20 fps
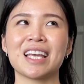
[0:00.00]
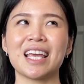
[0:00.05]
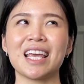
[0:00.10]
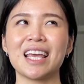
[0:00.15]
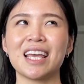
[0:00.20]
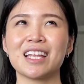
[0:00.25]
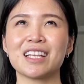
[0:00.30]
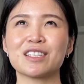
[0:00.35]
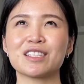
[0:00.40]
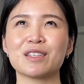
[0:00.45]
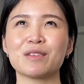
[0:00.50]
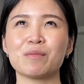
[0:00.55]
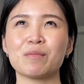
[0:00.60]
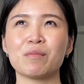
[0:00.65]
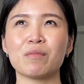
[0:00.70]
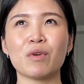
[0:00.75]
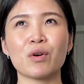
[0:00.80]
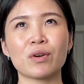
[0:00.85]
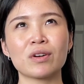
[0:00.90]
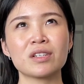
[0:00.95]
It
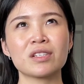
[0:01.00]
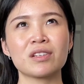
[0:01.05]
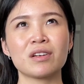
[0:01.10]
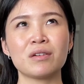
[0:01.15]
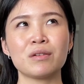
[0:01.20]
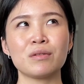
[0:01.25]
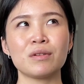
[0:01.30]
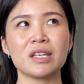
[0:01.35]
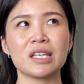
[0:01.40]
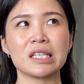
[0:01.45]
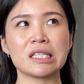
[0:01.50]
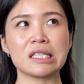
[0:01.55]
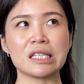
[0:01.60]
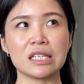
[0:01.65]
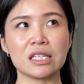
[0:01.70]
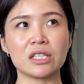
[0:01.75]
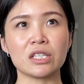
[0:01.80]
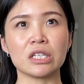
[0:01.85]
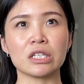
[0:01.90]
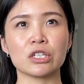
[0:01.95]
more so is
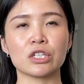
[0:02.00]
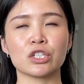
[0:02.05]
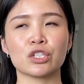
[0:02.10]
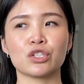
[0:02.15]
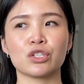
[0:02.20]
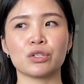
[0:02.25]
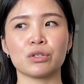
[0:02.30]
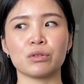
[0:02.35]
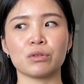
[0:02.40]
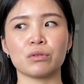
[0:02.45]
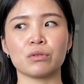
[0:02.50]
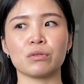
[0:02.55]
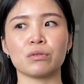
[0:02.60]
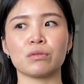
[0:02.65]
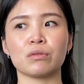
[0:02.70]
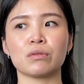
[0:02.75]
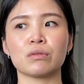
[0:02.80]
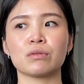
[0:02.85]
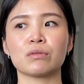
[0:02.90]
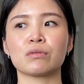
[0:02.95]
easier
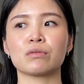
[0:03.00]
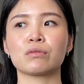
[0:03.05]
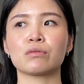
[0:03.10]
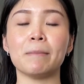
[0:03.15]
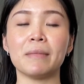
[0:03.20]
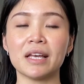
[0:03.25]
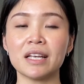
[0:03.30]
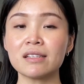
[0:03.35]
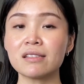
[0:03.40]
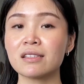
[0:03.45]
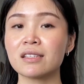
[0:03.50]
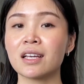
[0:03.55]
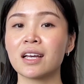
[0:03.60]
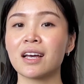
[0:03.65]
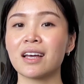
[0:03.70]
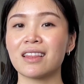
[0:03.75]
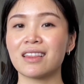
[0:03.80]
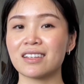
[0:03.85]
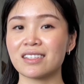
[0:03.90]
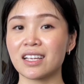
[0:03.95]
to miss
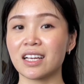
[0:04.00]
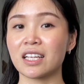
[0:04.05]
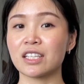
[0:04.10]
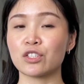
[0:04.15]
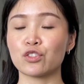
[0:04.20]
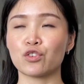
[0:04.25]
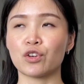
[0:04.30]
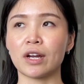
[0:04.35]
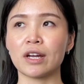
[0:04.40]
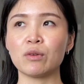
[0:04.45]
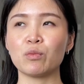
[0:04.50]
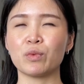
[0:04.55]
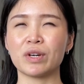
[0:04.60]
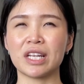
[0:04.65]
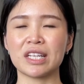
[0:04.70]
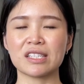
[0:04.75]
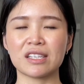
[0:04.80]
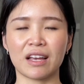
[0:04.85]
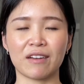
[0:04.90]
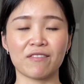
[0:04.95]
the second strand when
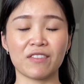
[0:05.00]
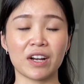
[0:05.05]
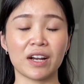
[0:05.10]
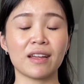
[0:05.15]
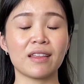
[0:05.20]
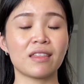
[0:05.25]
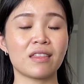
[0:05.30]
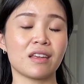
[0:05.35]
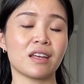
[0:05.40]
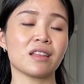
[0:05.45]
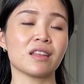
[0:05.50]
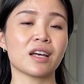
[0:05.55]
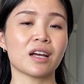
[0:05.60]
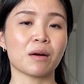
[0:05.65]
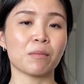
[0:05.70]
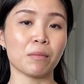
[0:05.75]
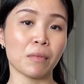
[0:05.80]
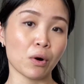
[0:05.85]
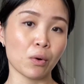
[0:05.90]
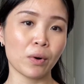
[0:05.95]
it's like very thin, like a
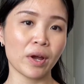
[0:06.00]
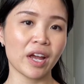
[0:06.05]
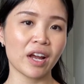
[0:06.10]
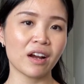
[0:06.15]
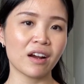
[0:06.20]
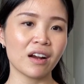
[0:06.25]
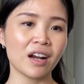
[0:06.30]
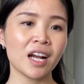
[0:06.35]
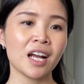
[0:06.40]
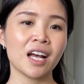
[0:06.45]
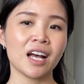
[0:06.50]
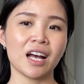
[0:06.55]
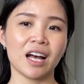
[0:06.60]
mohair.